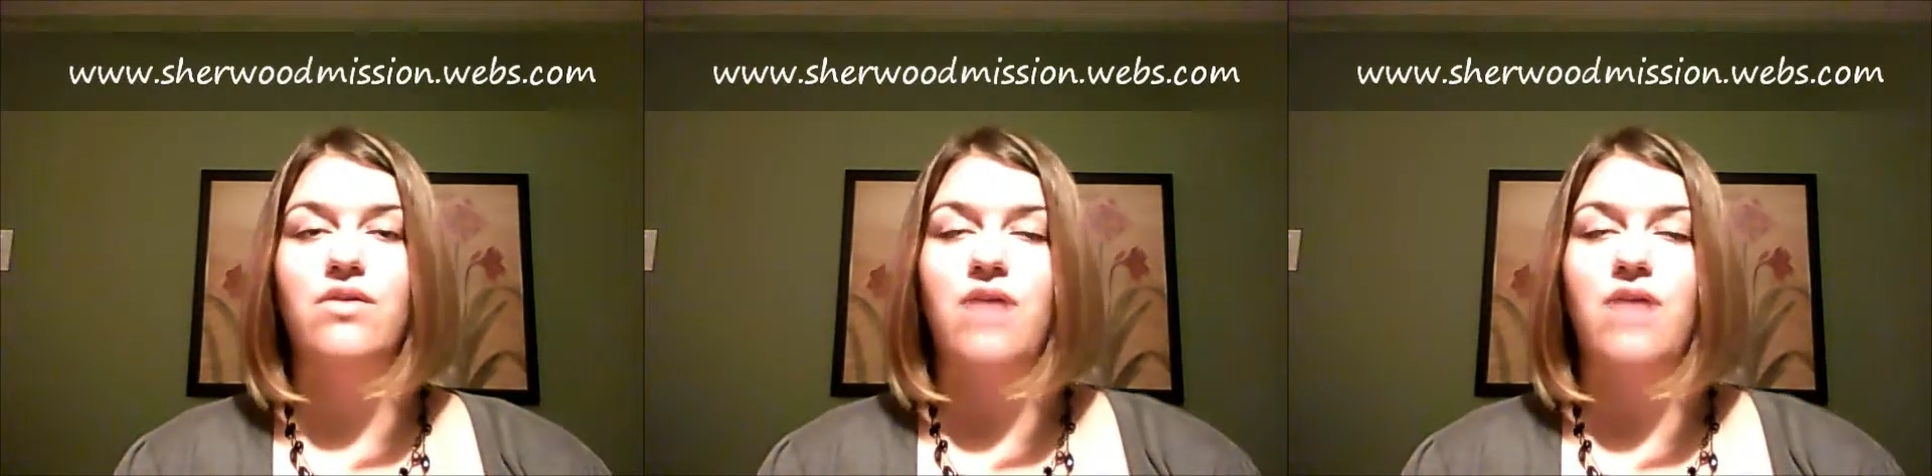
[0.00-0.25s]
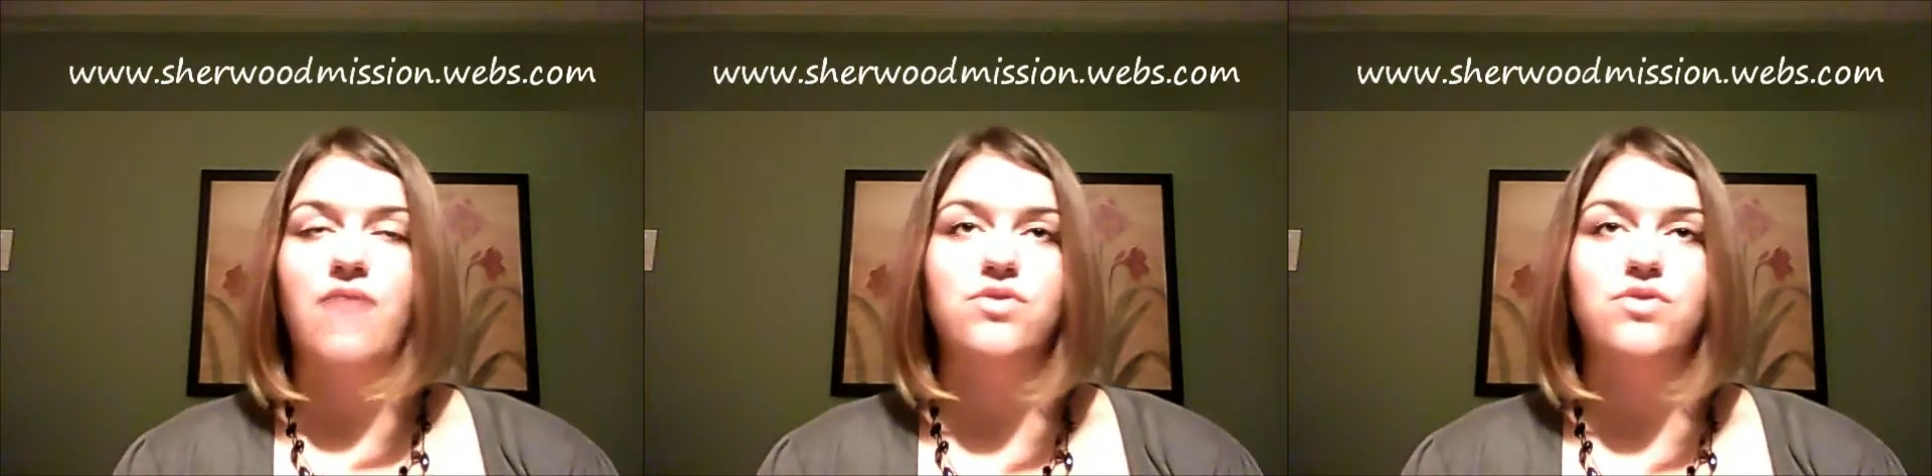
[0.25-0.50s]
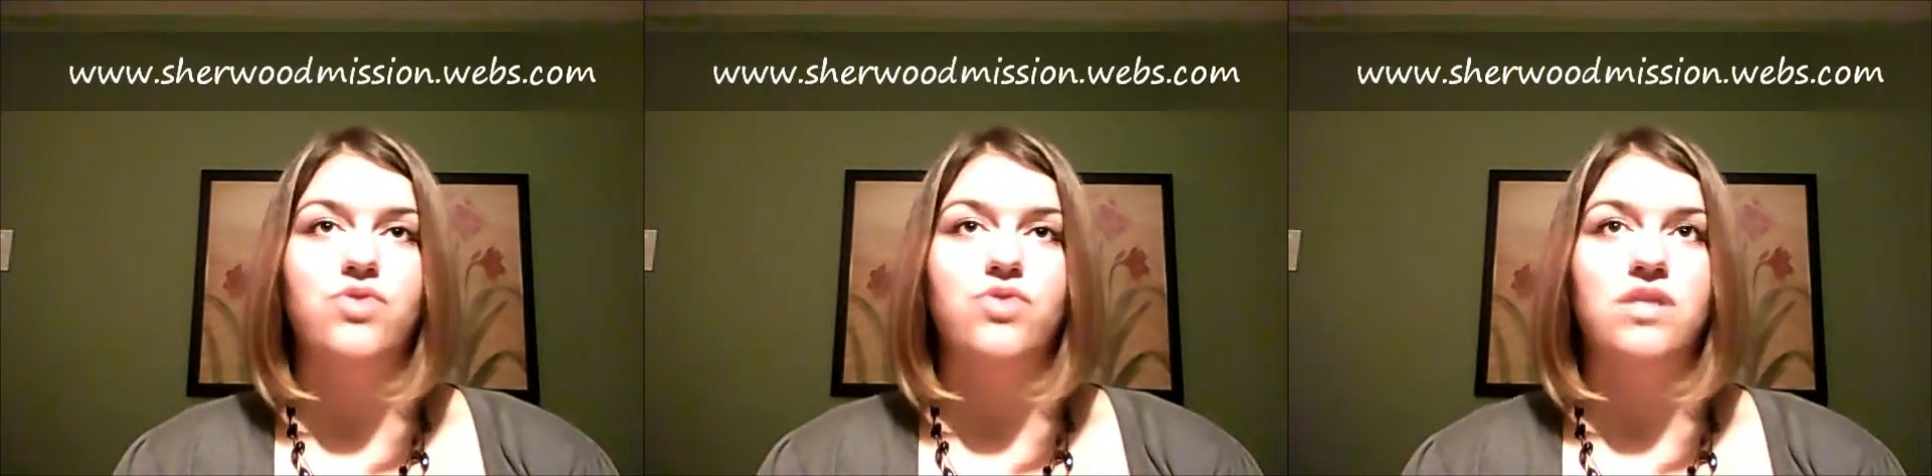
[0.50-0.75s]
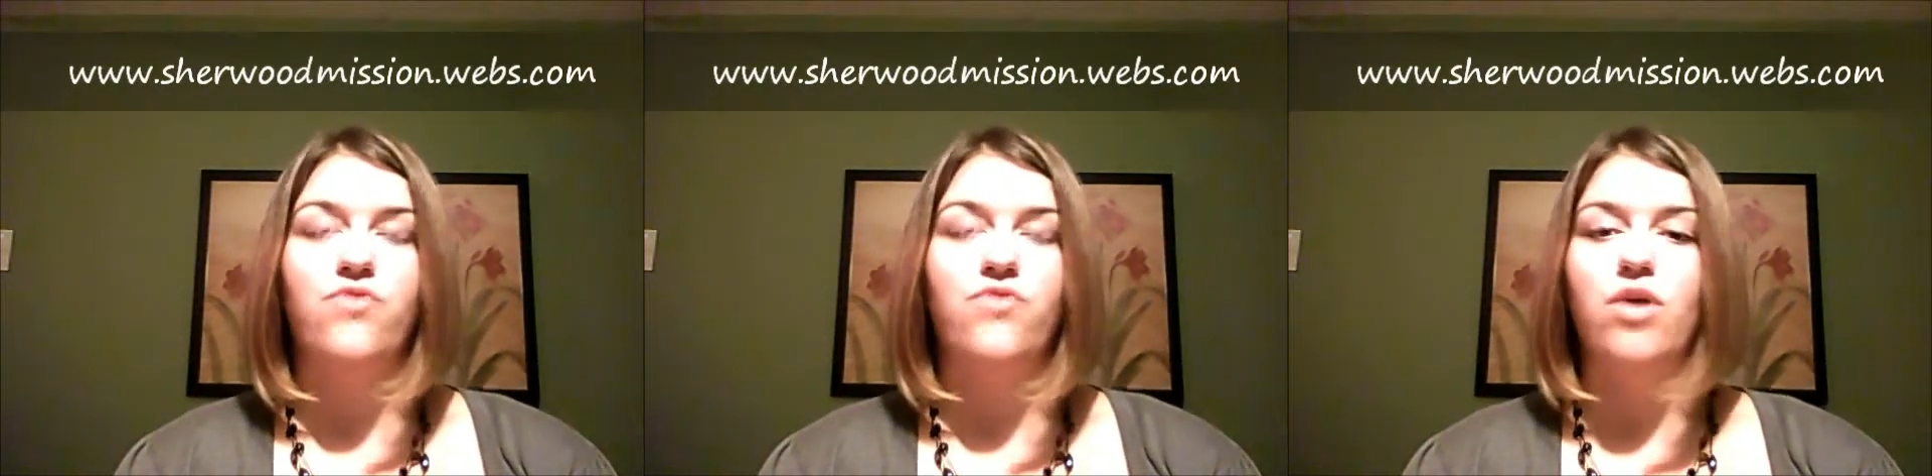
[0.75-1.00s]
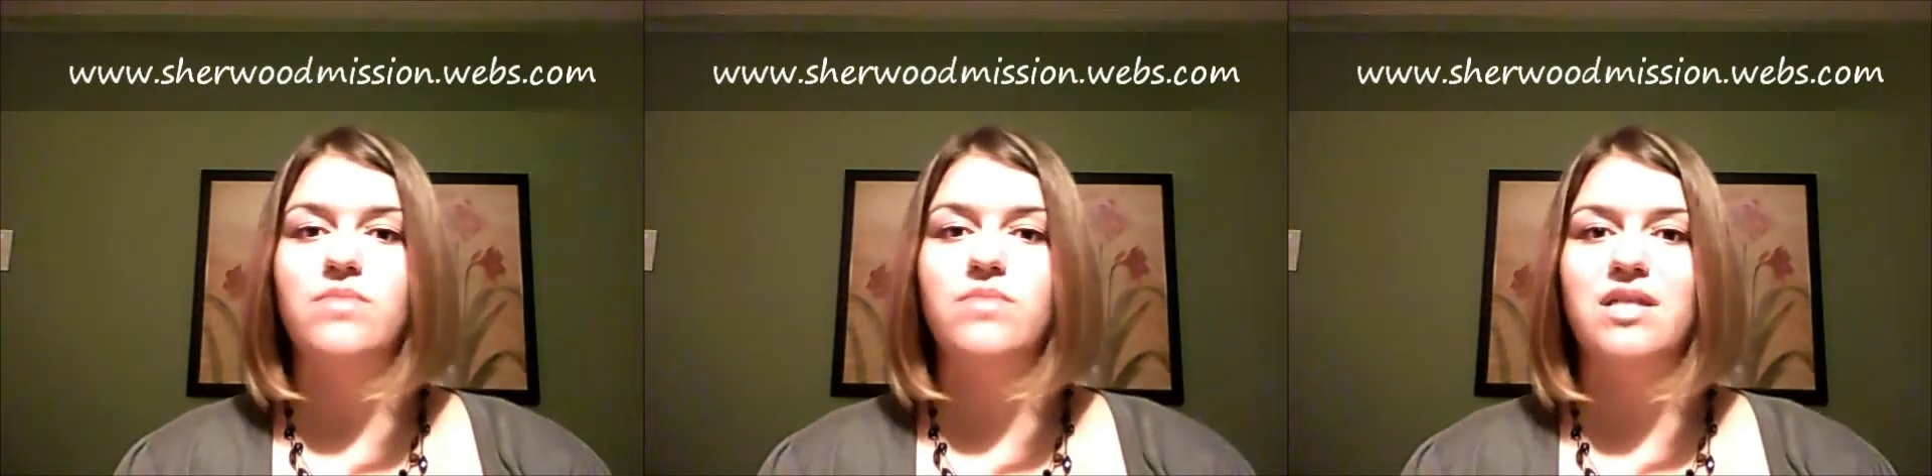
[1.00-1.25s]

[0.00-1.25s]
lives are transformed